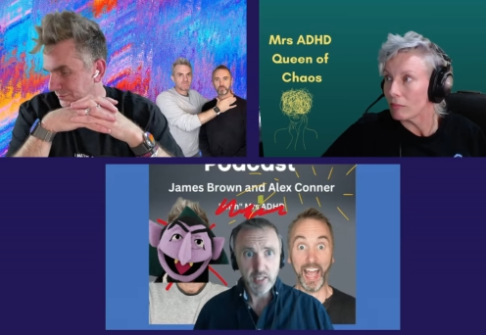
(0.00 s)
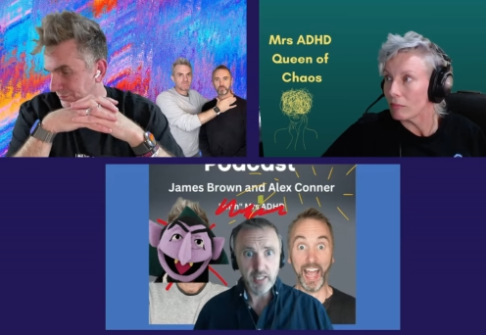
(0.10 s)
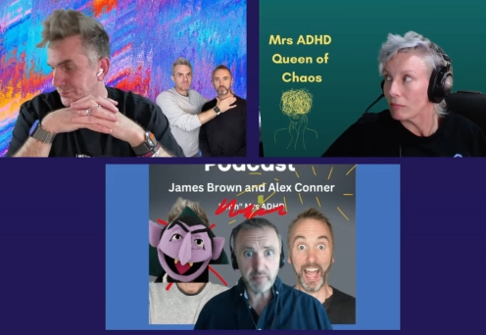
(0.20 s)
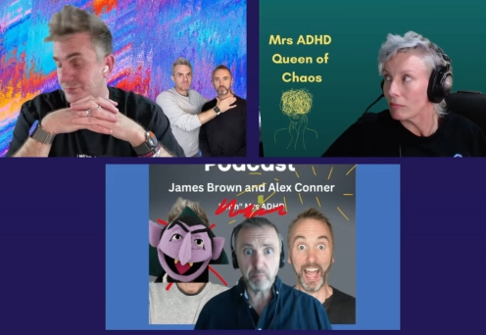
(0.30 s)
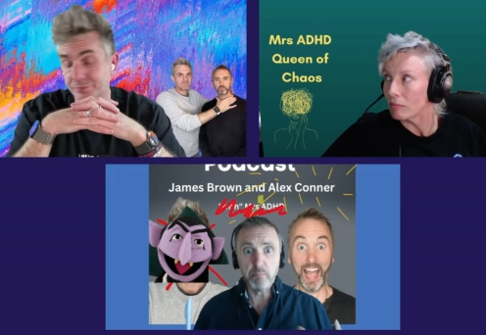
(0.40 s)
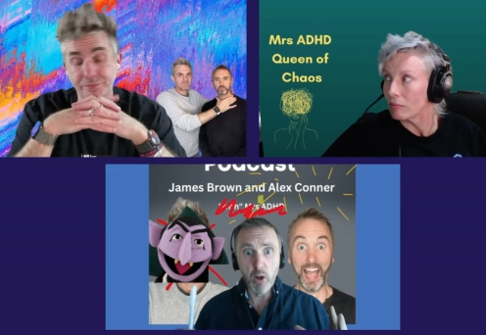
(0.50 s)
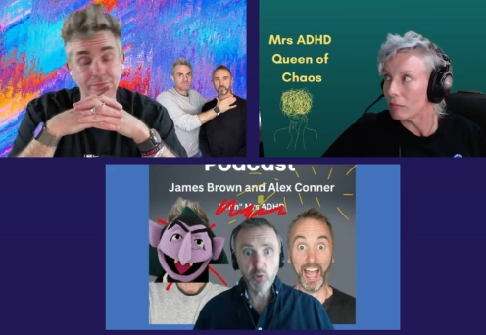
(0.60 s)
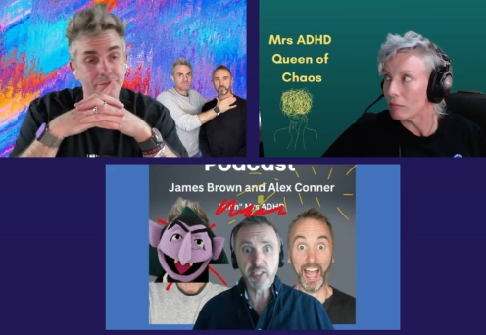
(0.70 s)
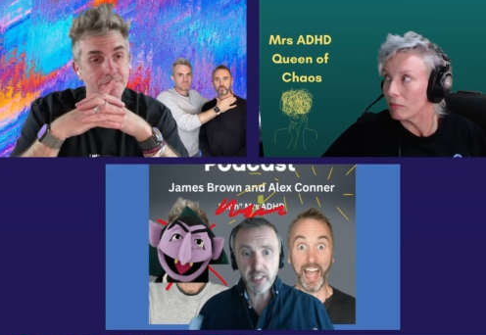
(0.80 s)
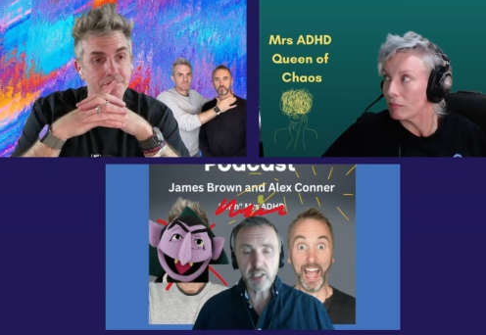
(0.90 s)
Speaker 1: It's
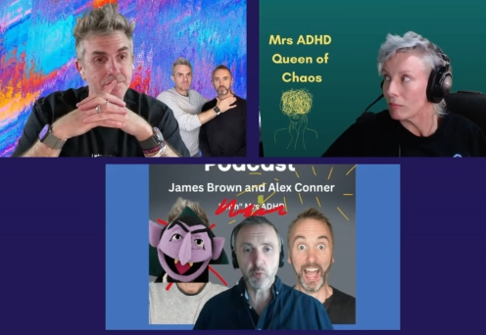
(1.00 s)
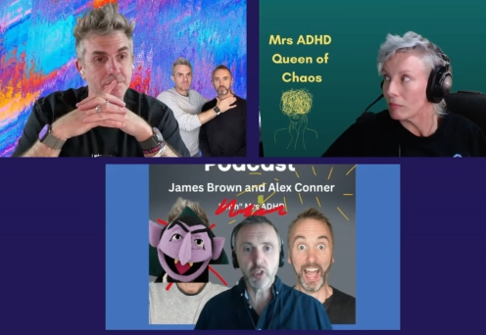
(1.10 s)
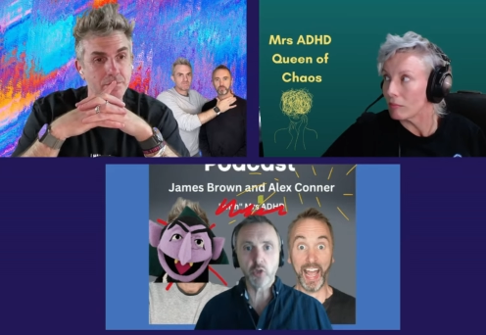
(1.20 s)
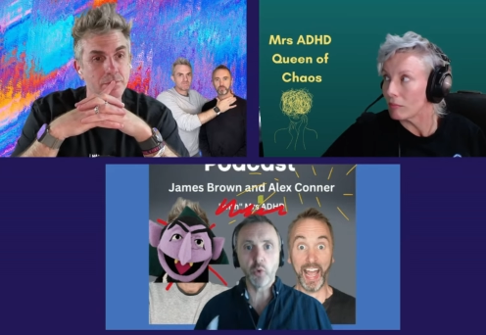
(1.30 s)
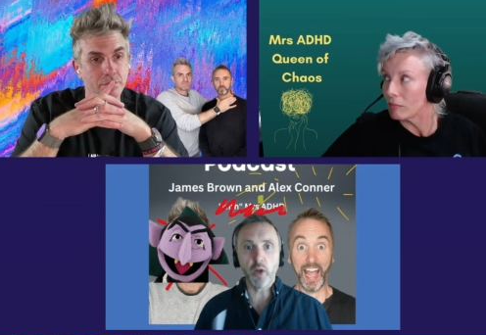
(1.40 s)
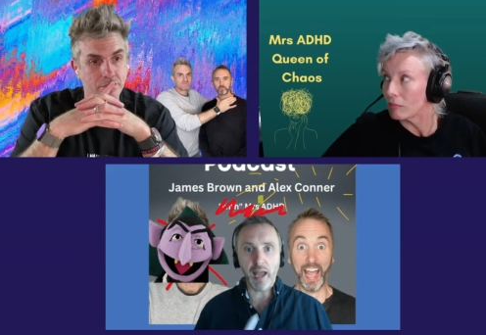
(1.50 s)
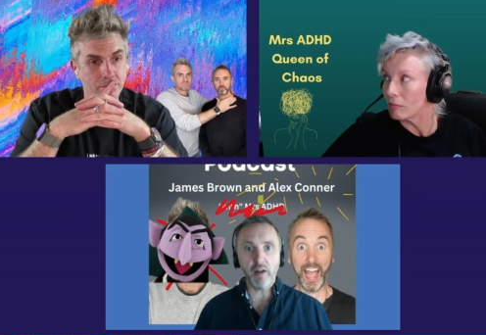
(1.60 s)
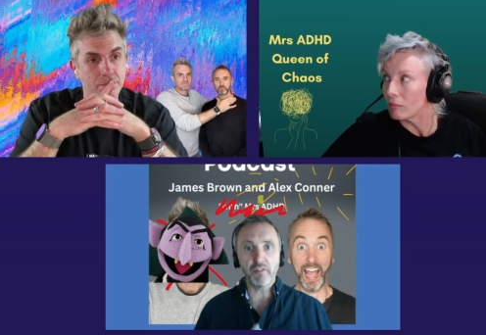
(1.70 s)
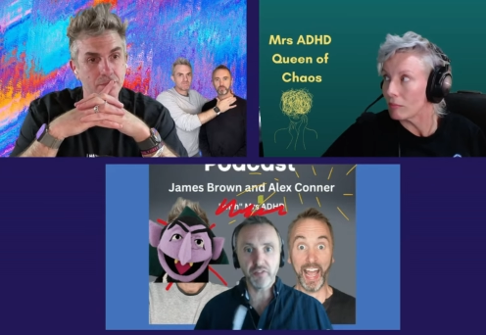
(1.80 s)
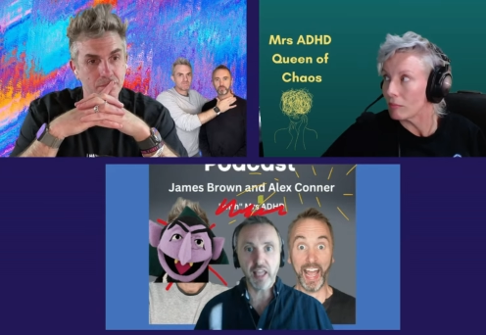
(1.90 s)
most things we do. We
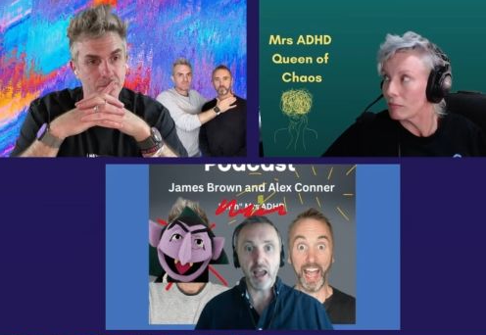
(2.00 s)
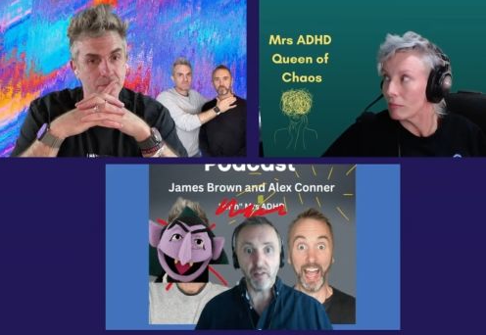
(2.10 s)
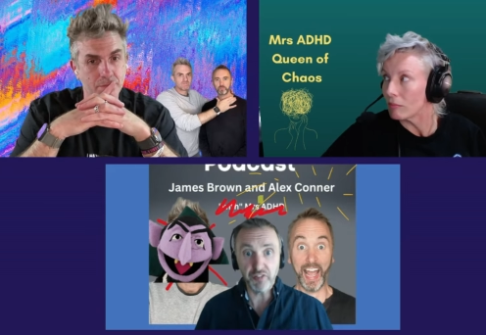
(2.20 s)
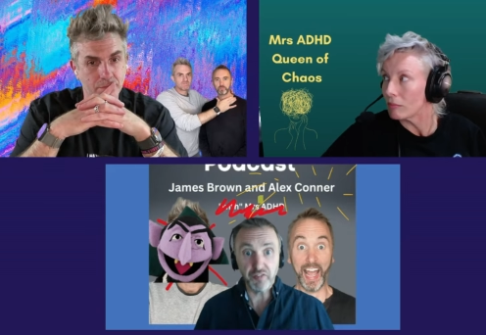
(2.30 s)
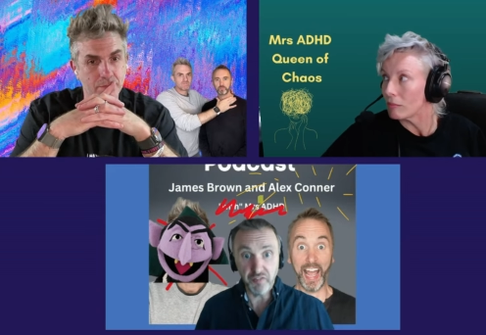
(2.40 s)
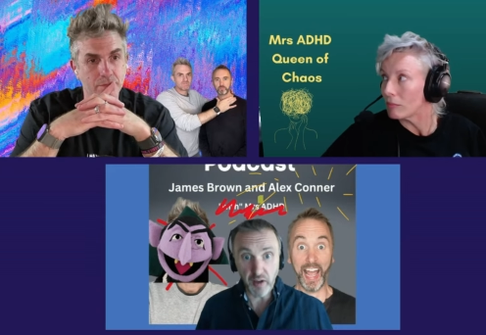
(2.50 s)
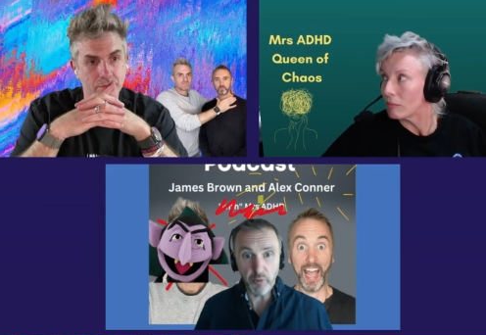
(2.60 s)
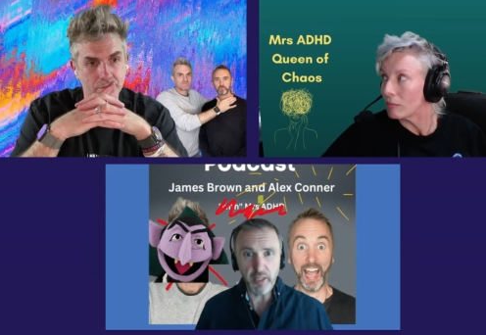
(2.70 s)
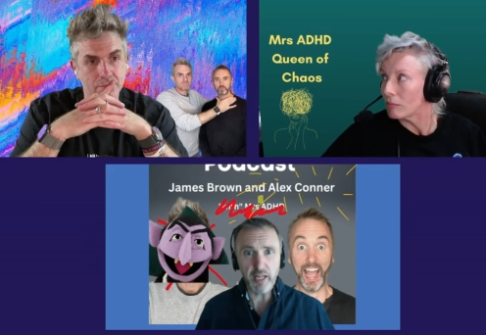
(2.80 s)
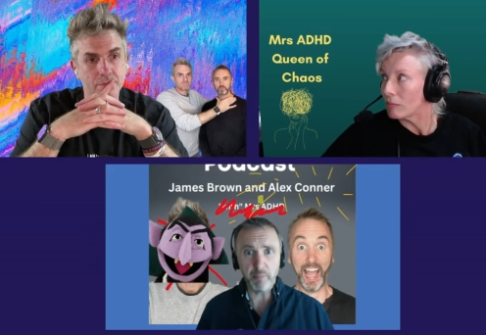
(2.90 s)
have they have to fit
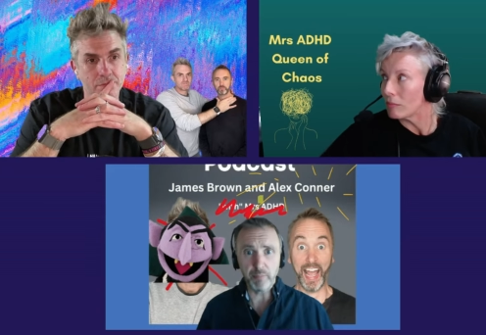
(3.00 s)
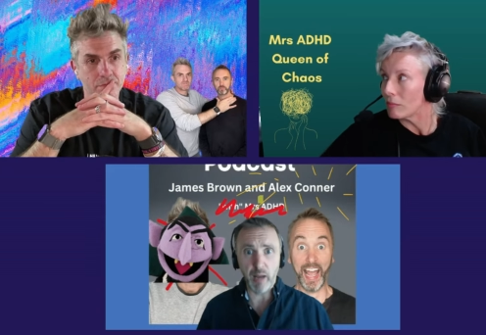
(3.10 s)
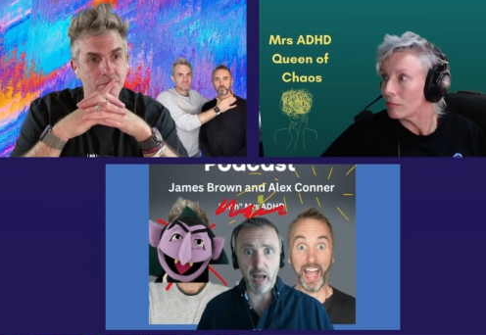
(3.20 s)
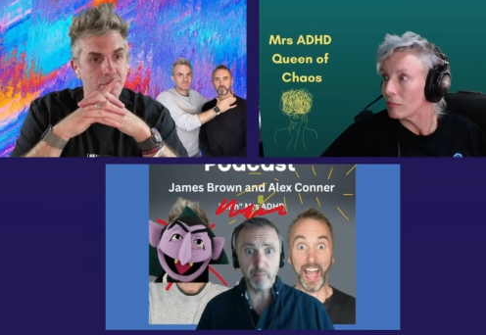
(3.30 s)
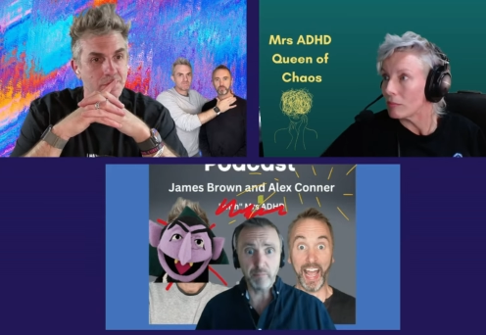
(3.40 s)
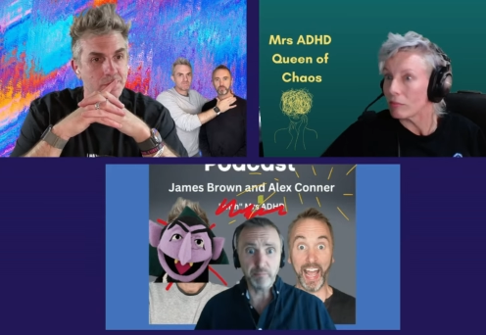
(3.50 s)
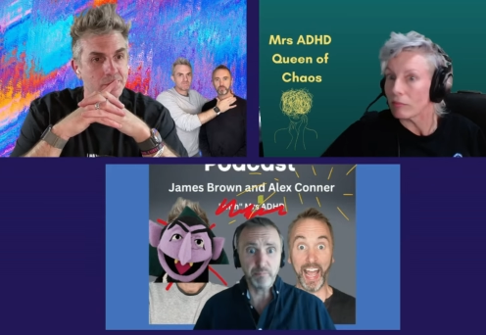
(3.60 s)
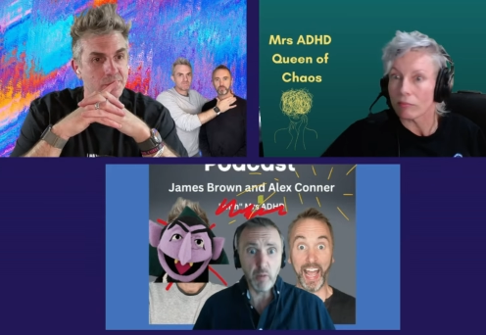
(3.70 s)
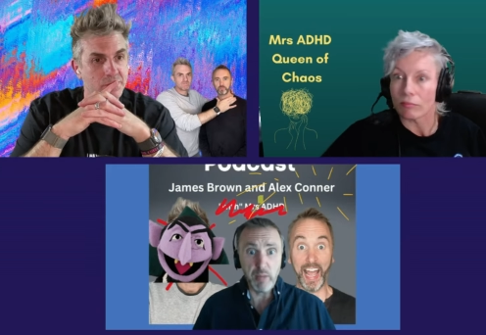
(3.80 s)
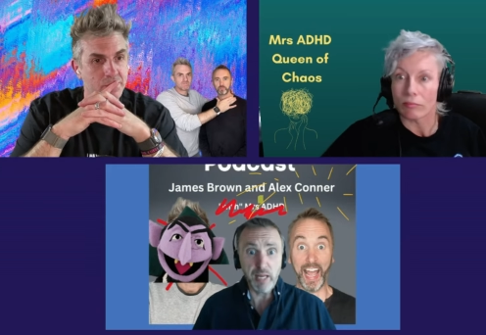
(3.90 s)
within our, our
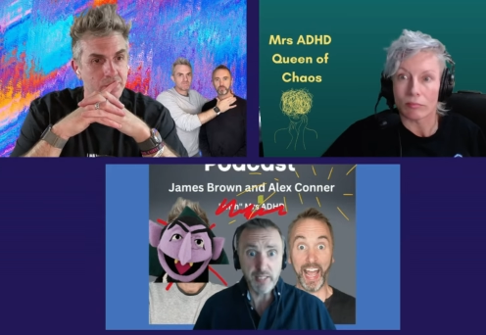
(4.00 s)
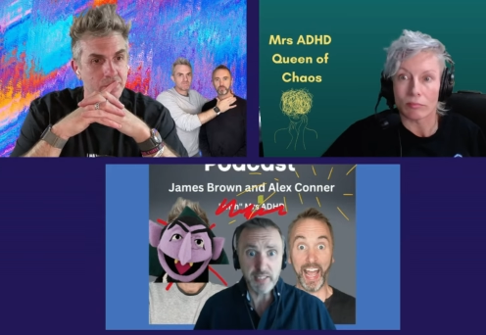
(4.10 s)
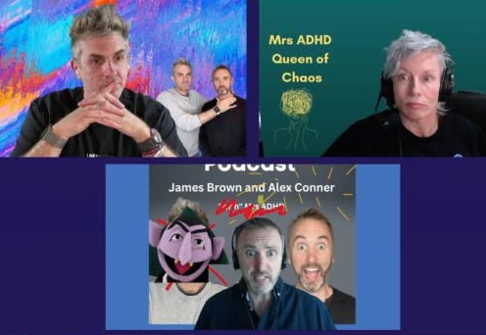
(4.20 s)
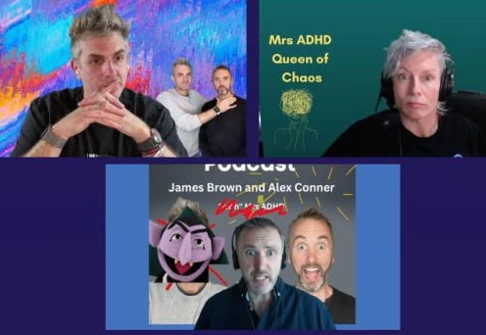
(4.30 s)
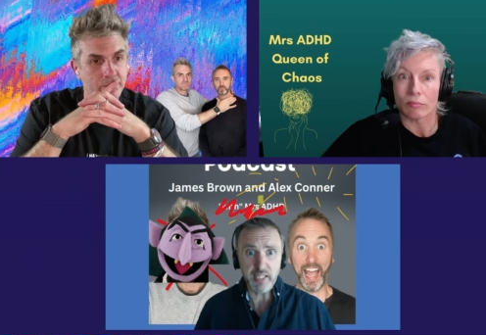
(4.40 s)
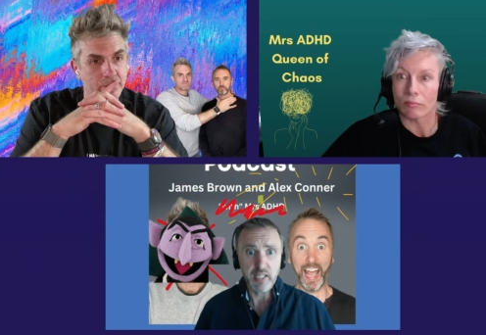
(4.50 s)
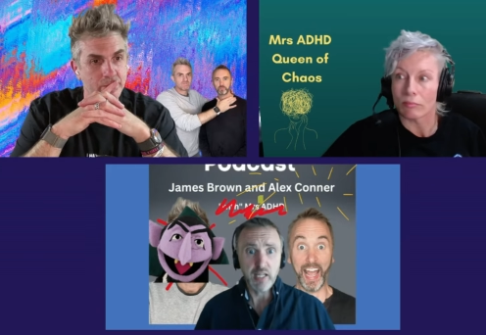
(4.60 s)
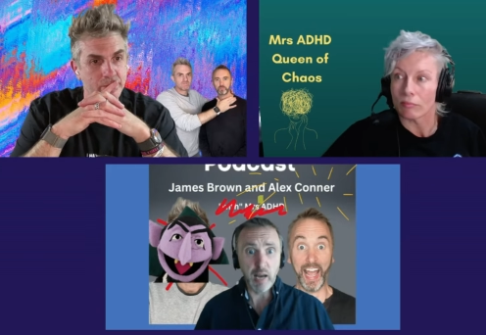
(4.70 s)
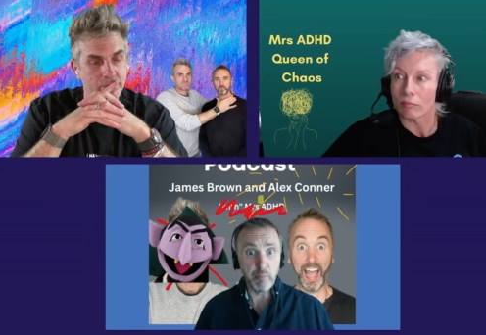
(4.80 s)
abilities and our, our